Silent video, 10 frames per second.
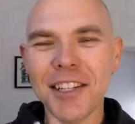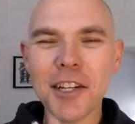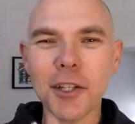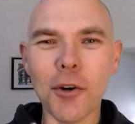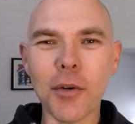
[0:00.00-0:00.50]
you
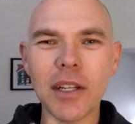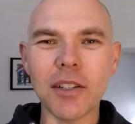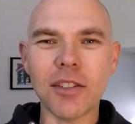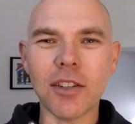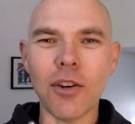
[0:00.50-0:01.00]

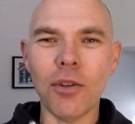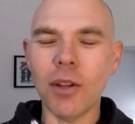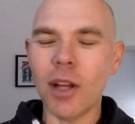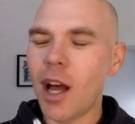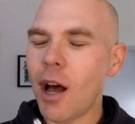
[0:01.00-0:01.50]
glorious
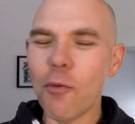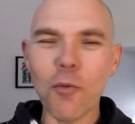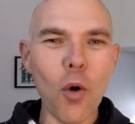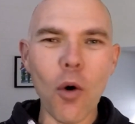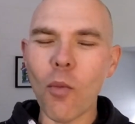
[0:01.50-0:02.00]
soul. A
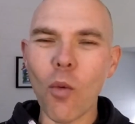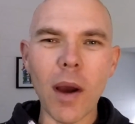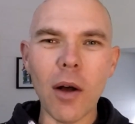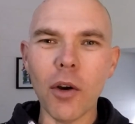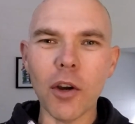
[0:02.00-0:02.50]
warm
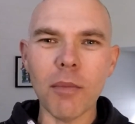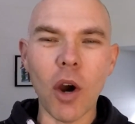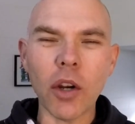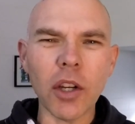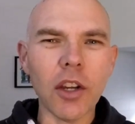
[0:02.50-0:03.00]
welcome
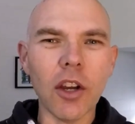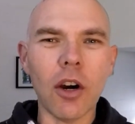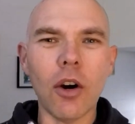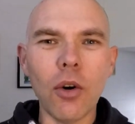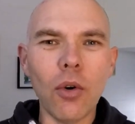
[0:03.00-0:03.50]
on a
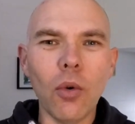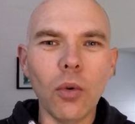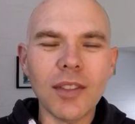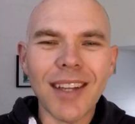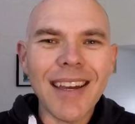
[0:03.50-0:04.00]

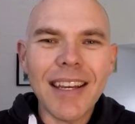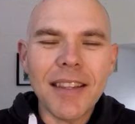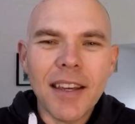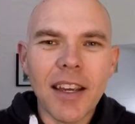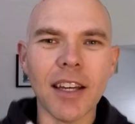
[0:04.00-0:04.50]
cold day in
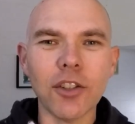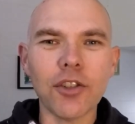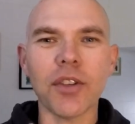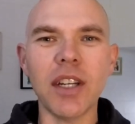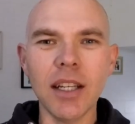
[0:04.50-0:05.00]
the
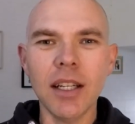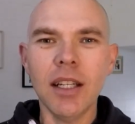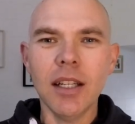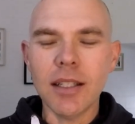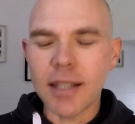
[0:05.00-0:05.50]
country
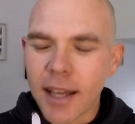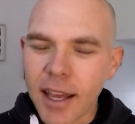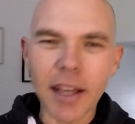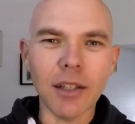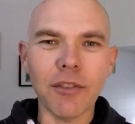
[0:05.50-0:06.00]
to
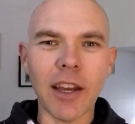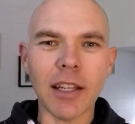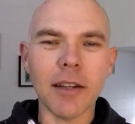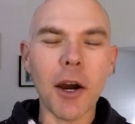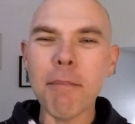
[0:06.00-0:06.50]
elevate.
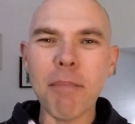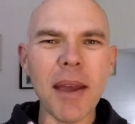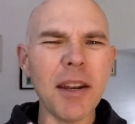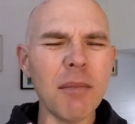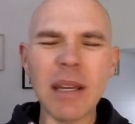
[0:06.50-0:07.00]
I'm
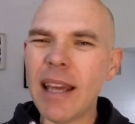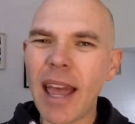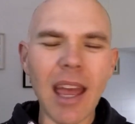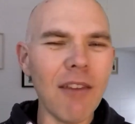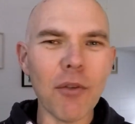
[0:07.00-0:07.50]
Ben, I'm here
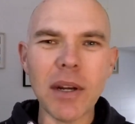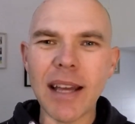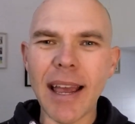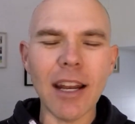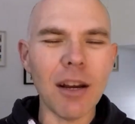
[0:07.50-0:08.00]
every
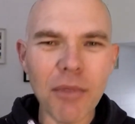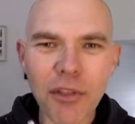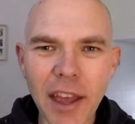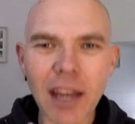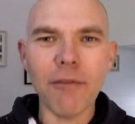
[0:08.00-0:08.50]
day, and I'm
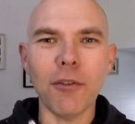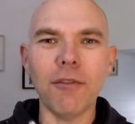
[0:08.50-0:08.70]
thankful